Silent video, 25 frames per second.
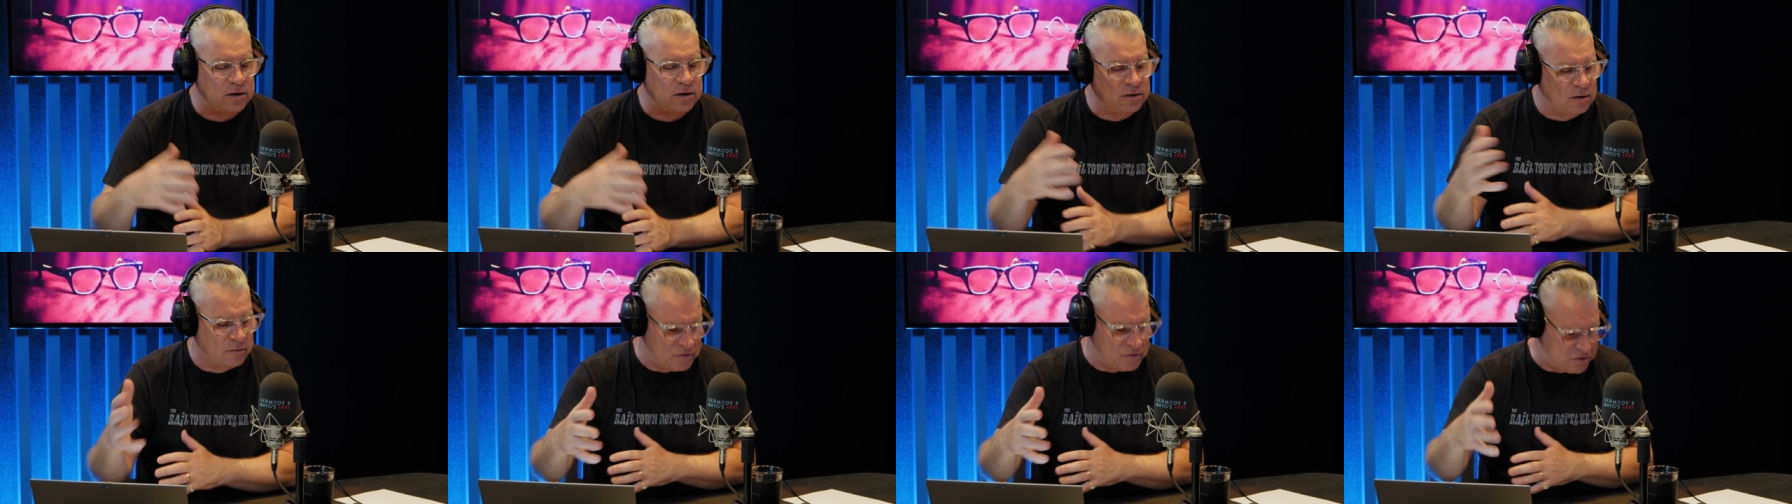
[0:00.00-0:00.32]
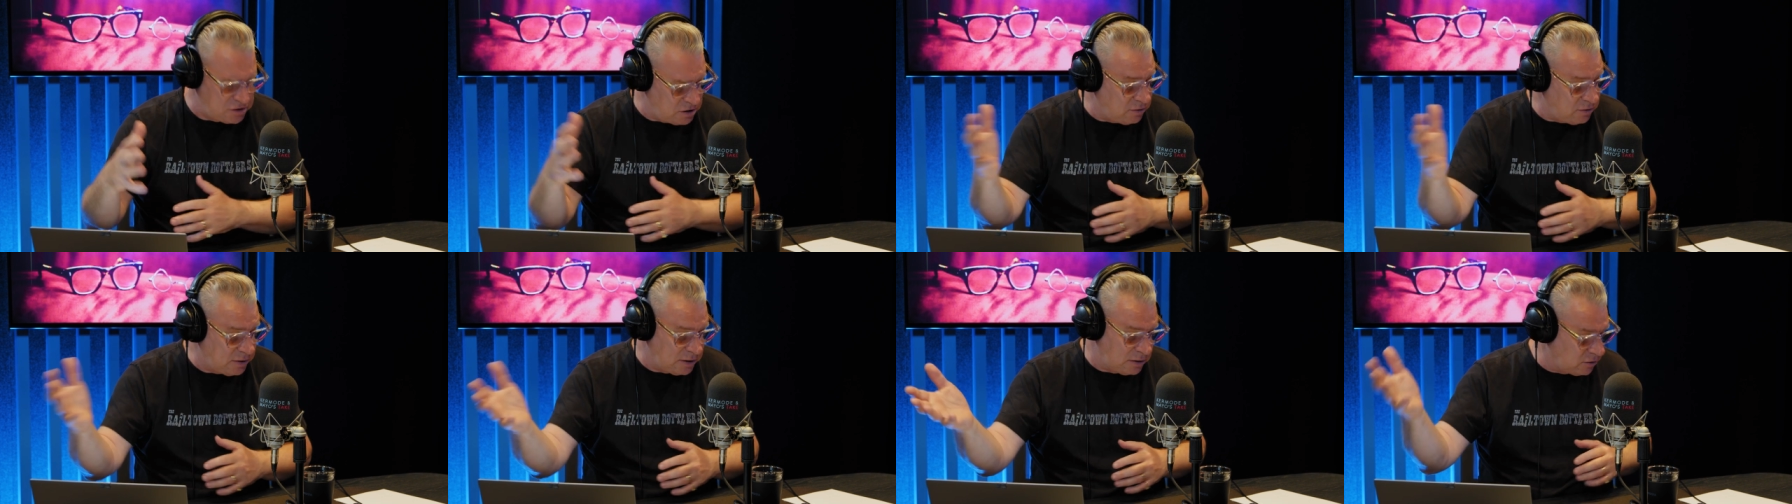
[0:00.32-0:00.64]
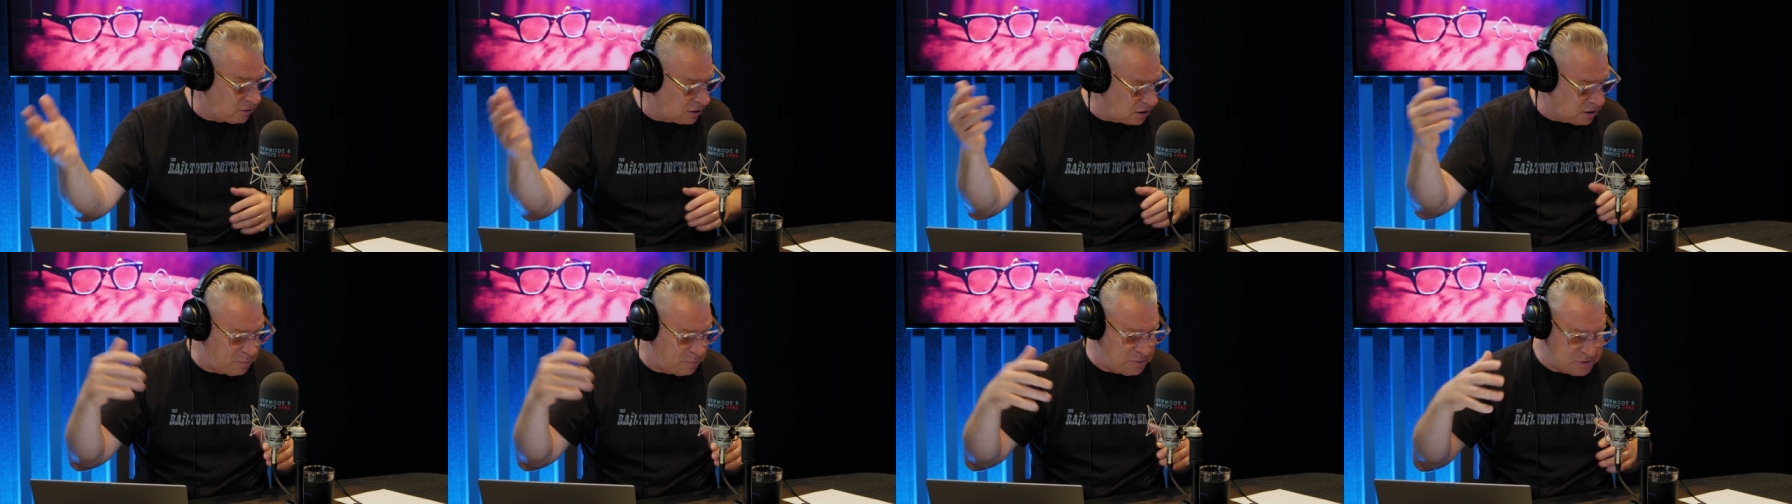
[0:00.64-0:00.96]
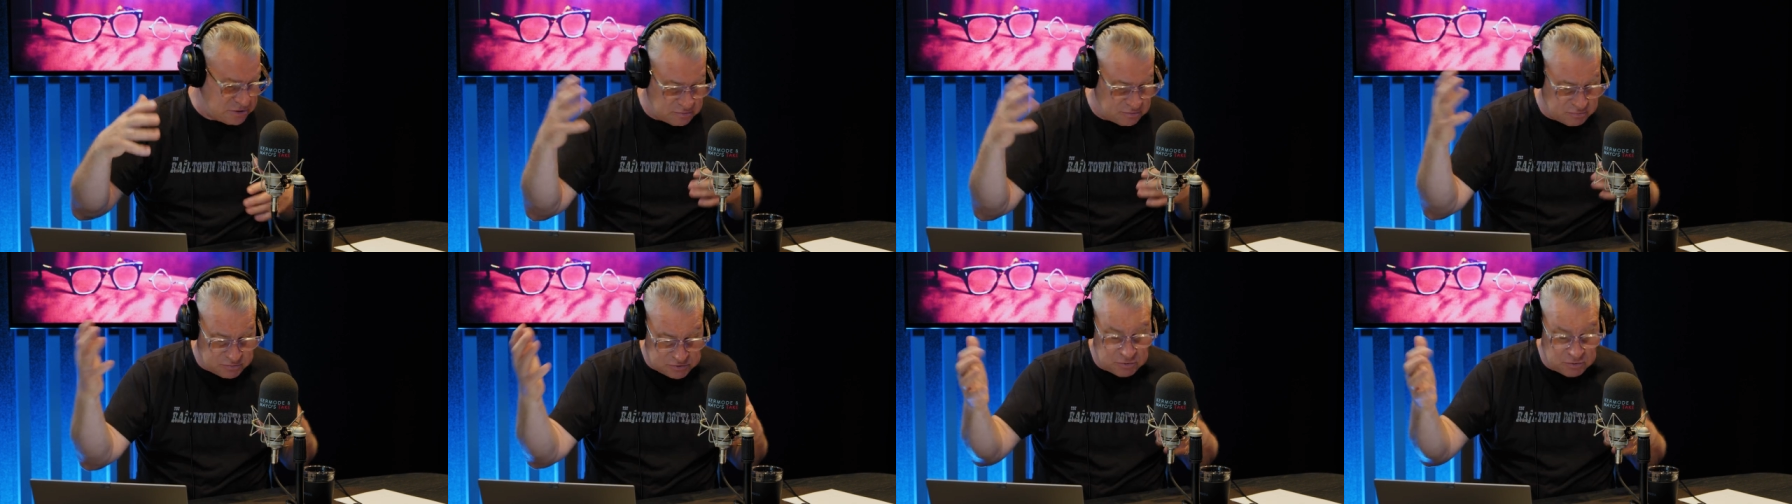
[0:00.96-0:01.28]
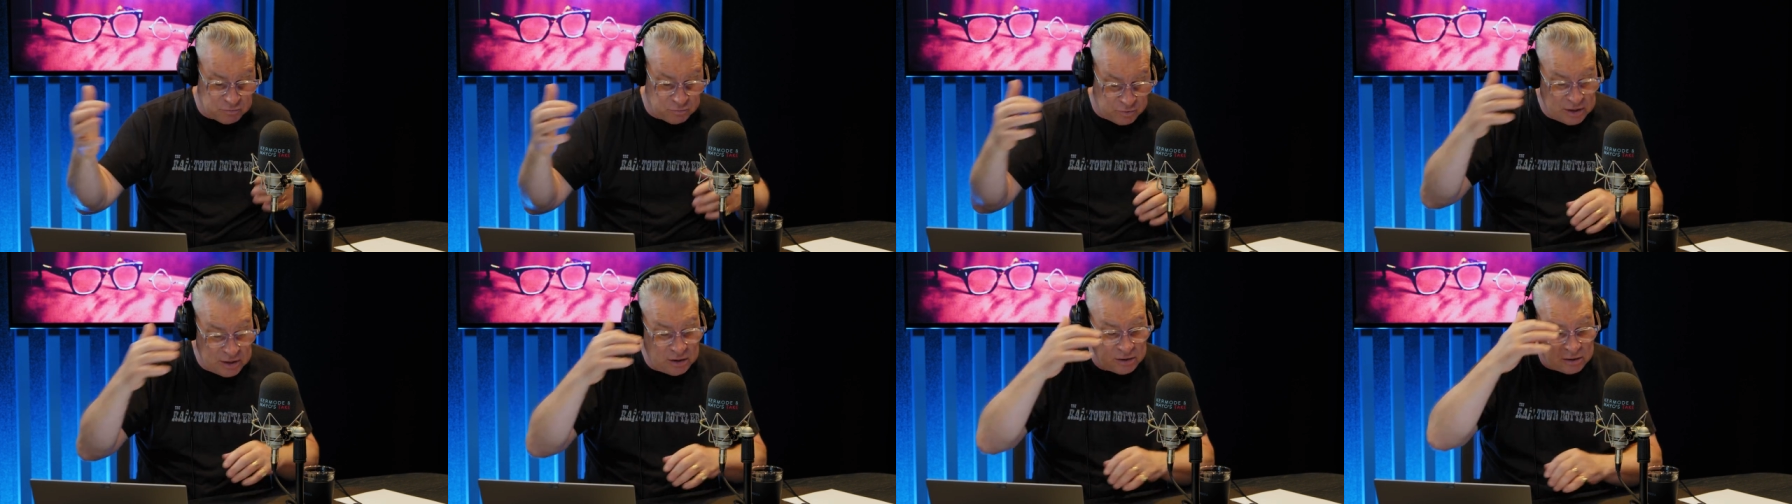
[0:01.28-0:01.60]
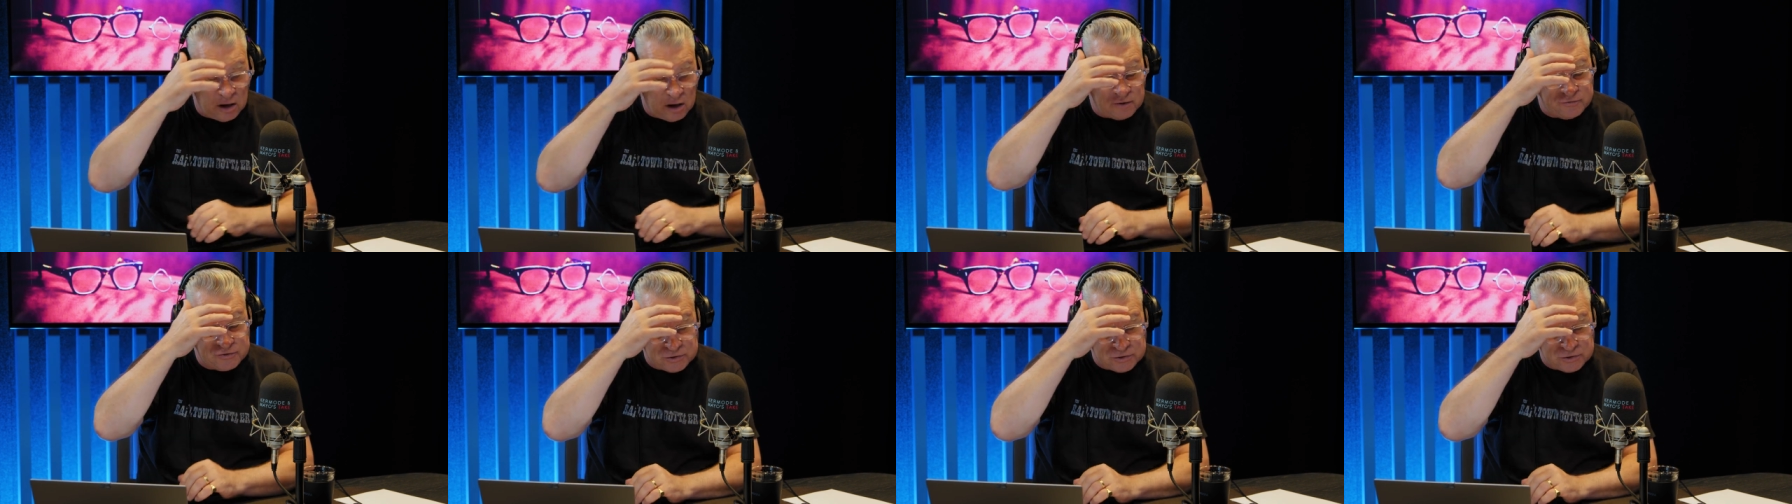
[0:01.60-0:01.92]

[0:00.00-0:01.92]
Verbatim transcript: And obviously, you can look it up. It's a, it's a real life